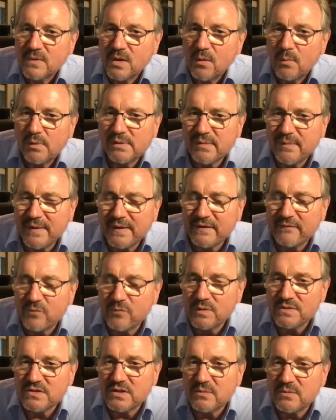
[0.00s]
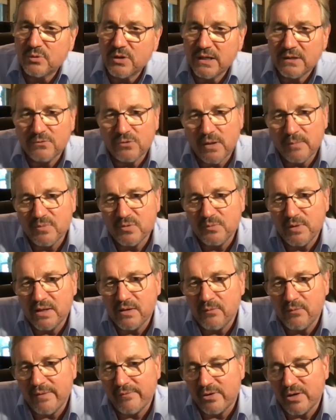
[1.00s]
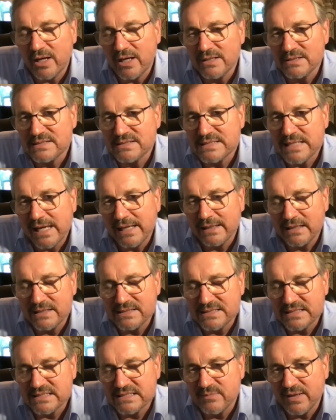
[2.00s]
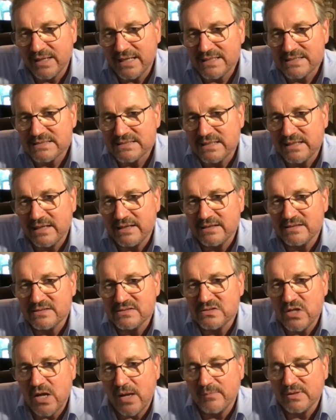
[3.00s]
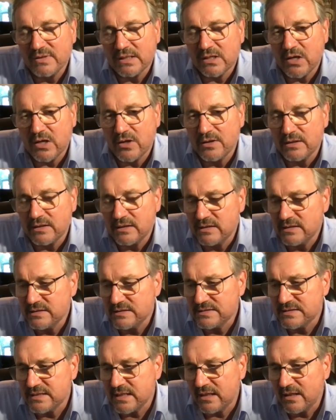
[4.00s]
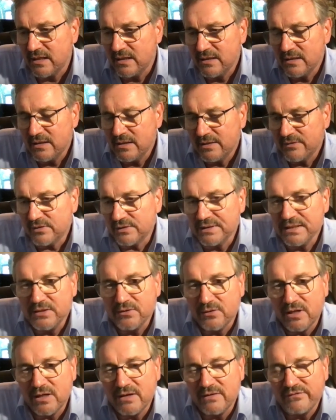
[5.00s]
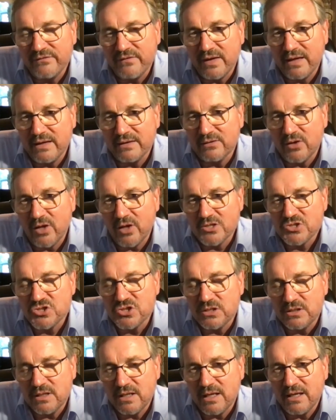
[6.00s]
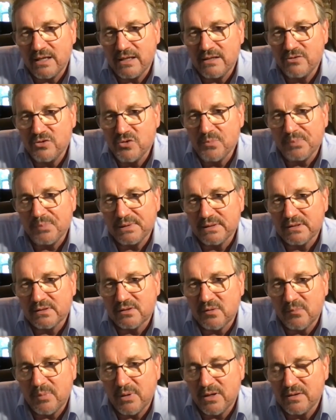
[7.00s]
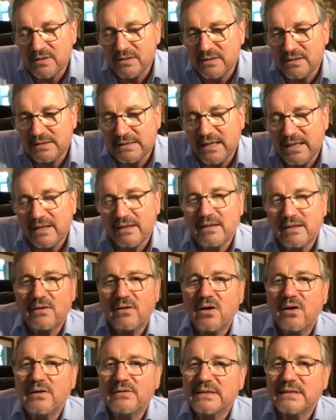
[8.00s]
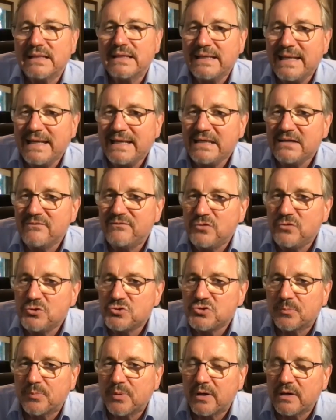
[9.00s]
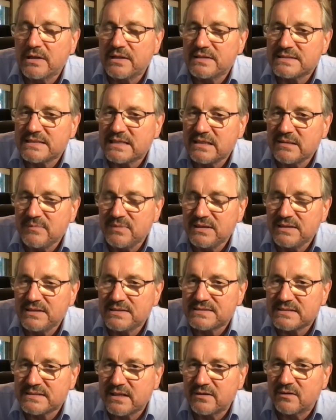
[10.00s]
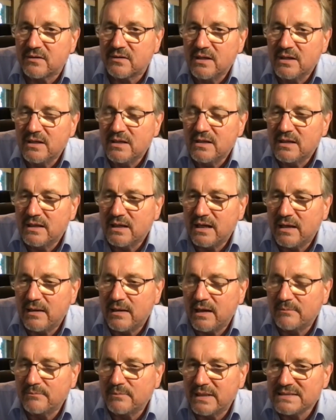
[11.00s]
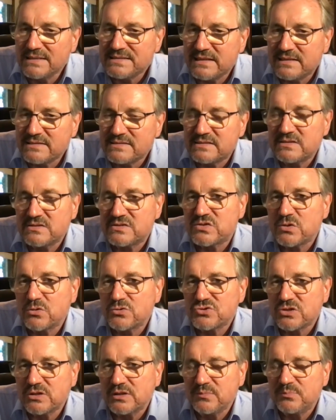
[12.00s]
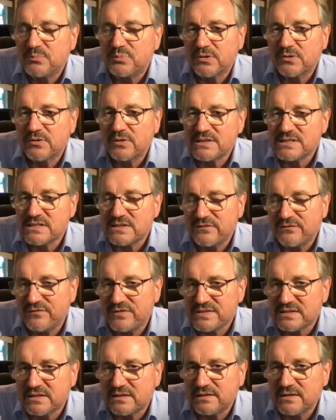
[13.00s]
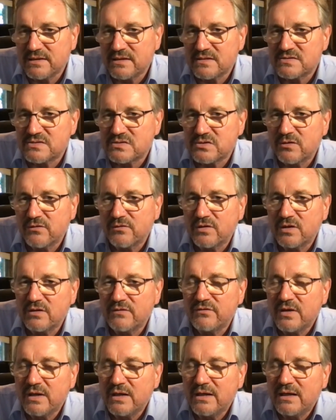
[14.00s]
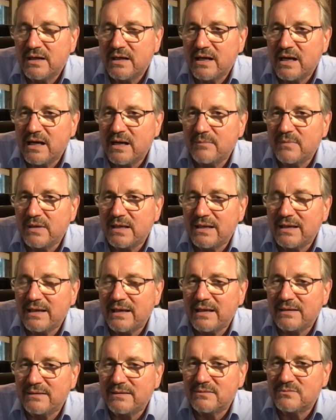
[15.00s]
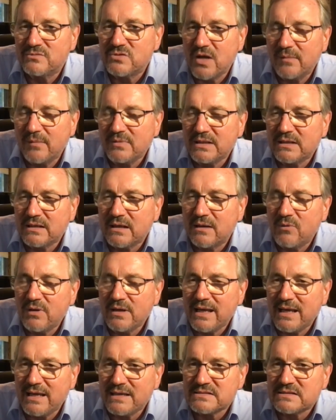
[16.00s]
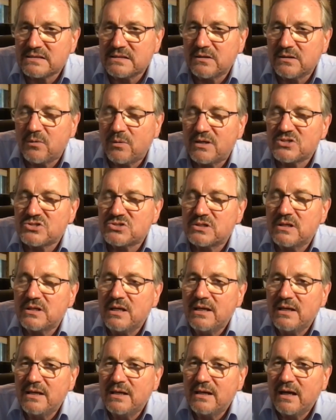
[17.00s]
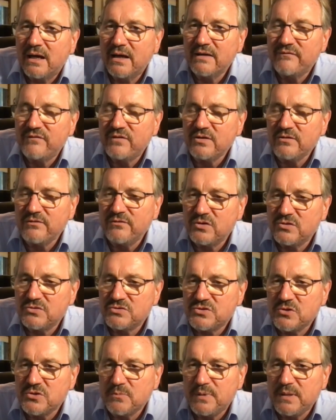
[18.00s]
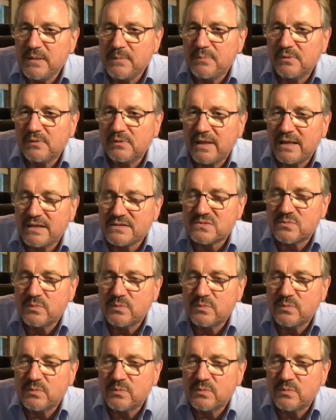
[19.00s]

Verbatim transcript: Welcome back, everyone, to the Brian Crombie Radio Hour on Sauga 960. My guest tonight is Dominic Cardy. He's uh, the leader of and launching a new political party in Canada called the Canadian Future Party that's going to be in the center. Uh, my sense is socially progressive, fiscally conservative. Um, and Dominic, I want to ask you a question. I've interviewed two people last